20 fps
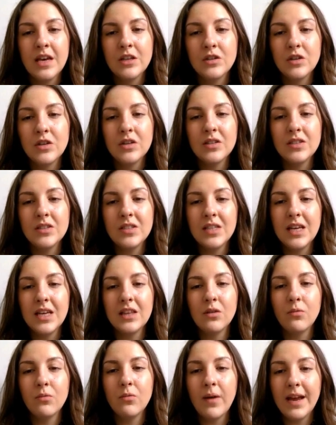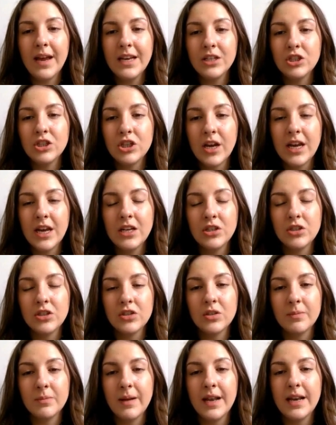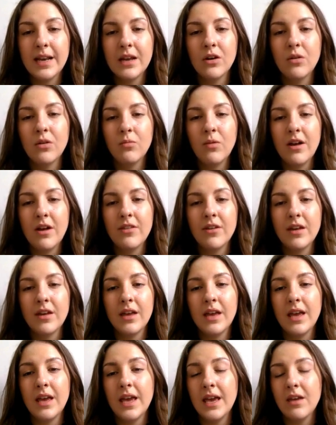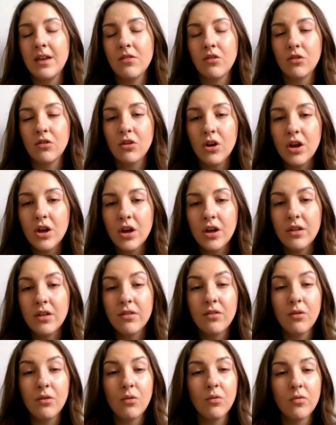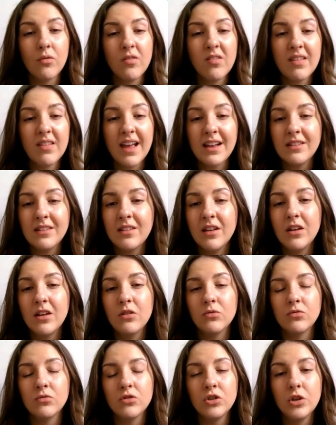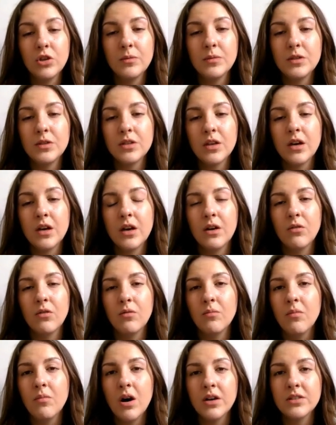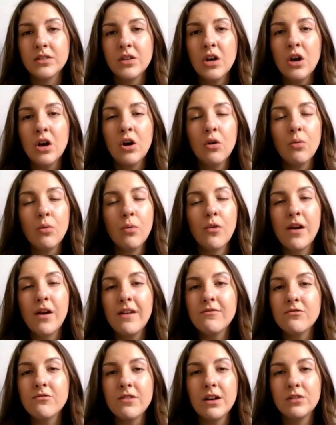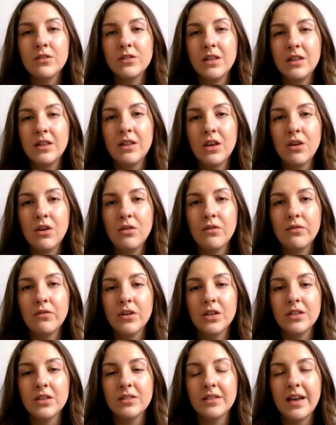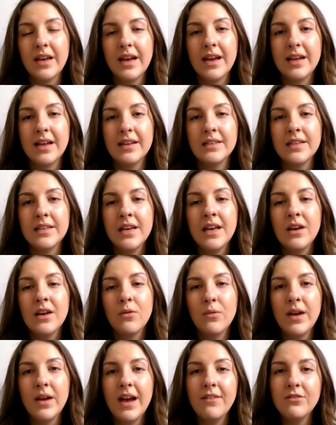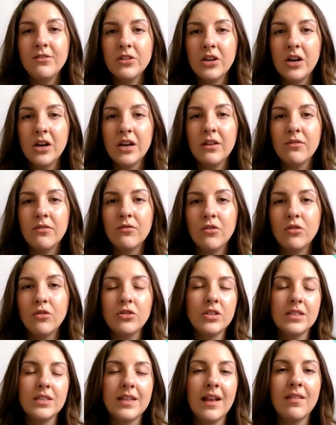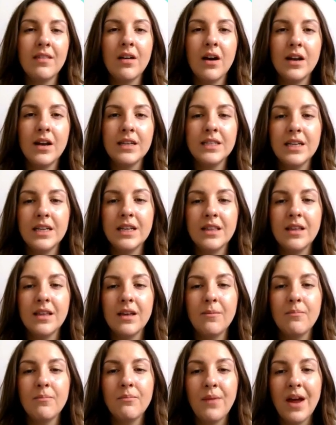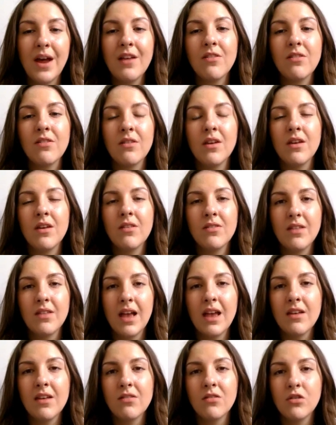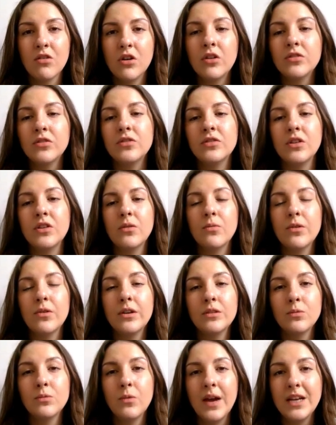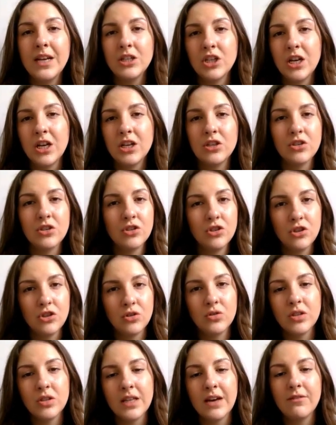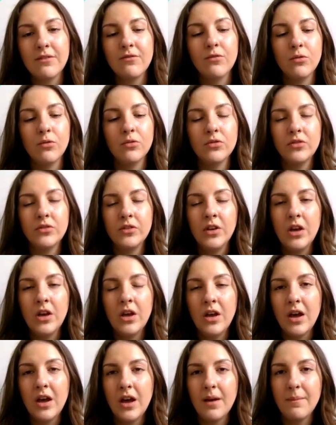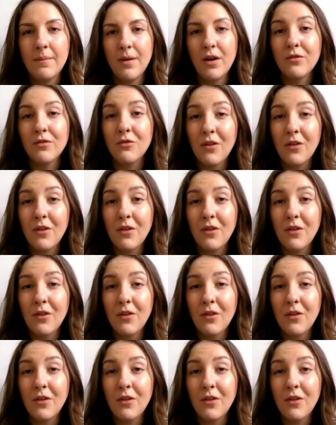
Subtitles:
So you can see the weight changes depending on whether he is on Earth or Saturn or Jupiter or Mars or wherever else in the universe. And we have to kind of understand that idea that mass stays constant, whereas weight changes due to that force of